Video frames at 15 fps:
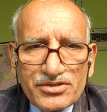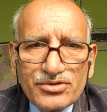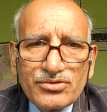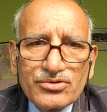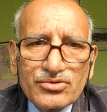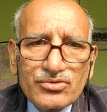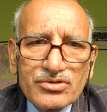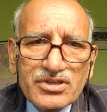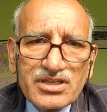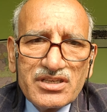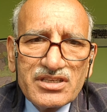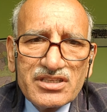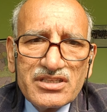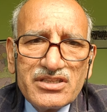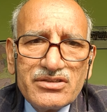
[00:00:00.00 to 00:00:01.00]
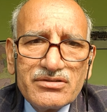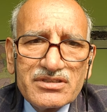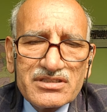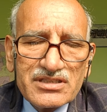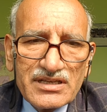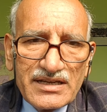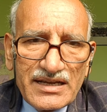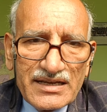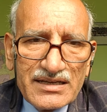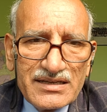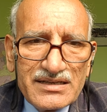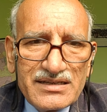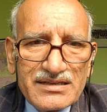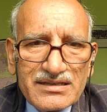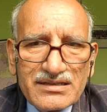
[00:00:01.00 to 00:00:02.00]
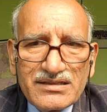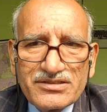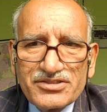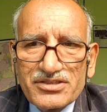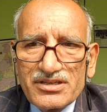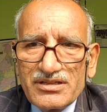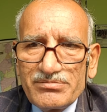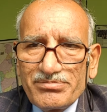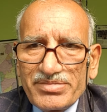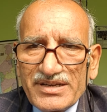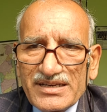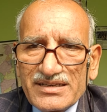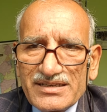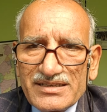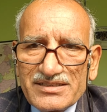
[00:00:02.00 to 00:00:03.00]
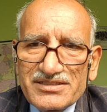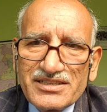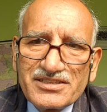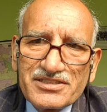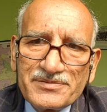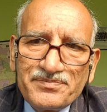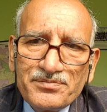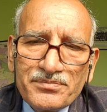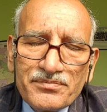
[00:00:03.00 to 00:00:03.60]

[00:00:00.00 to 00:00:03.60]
due to continuous agricultural practices,